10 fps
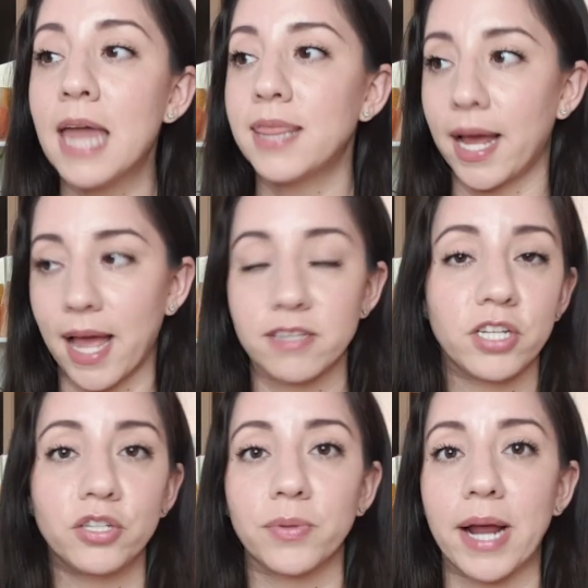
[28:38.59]
that
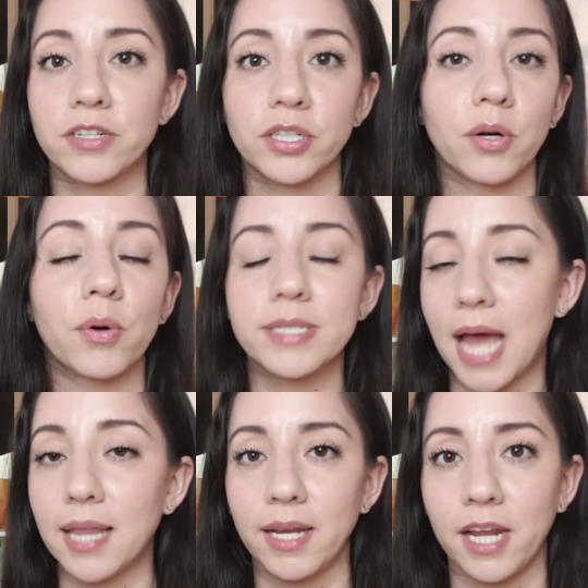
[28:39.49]
casting director or
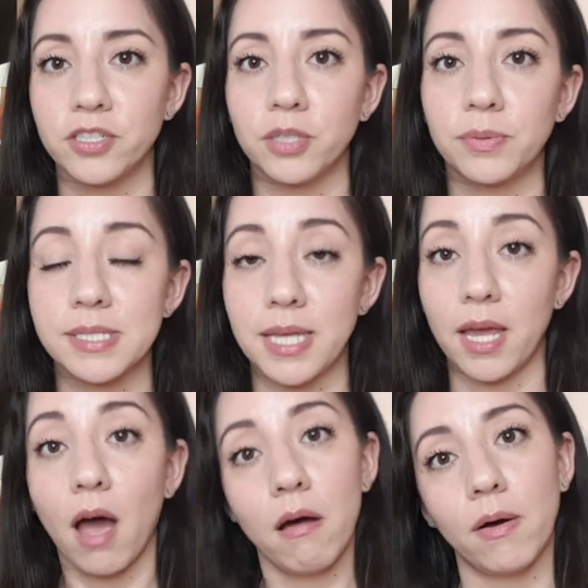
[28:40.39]
talent agent would
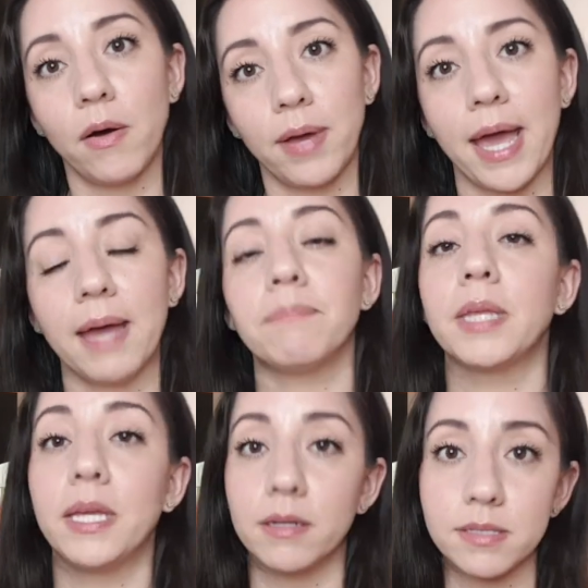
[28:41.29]
say, oh, okay,
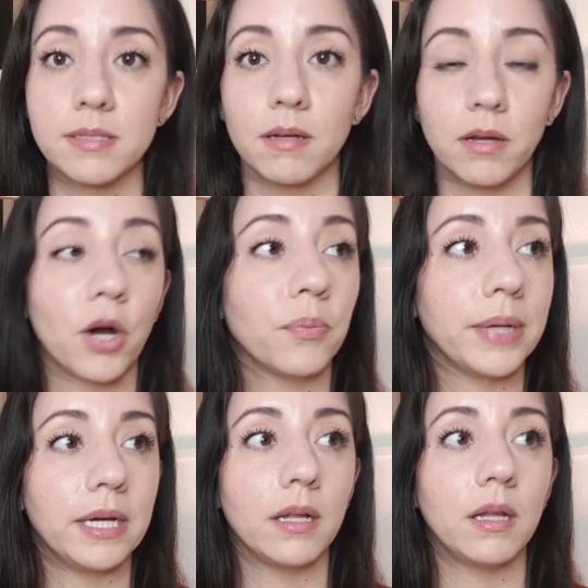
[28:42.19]
here's her
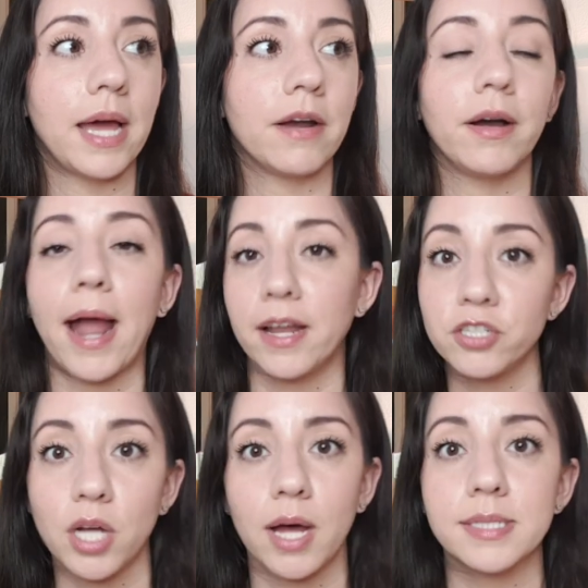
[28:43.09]
reel and her
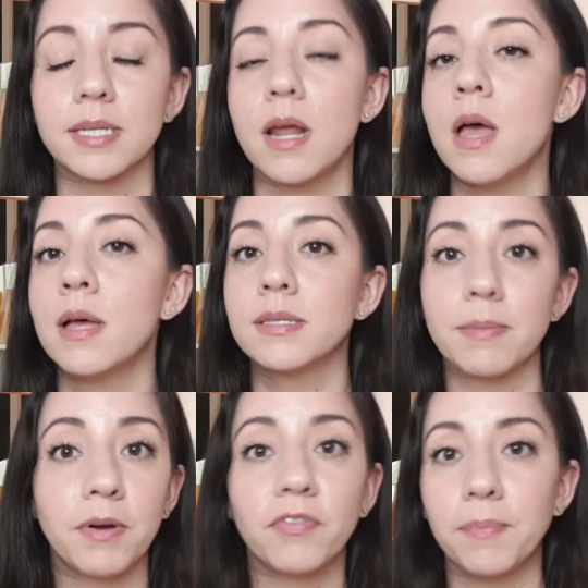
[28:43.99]
headshots and
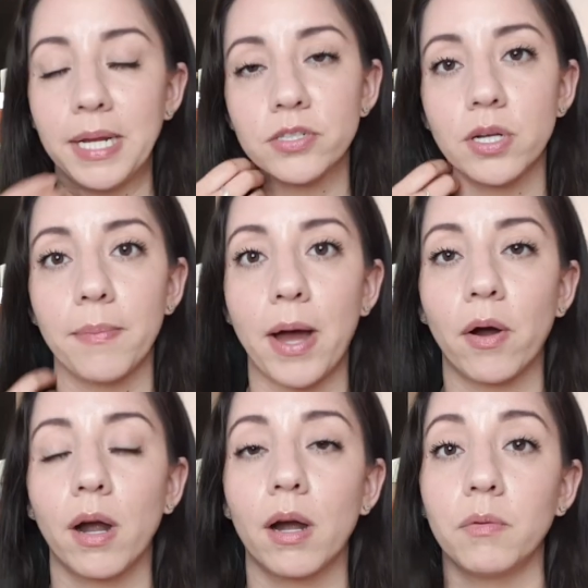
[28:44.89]
some information about
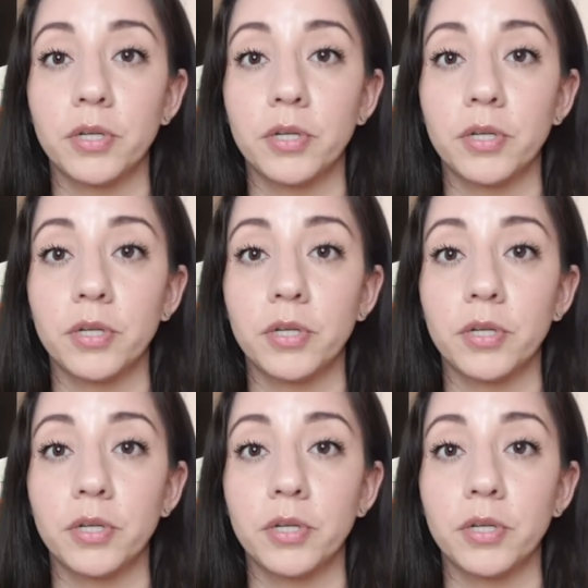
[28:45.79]
her.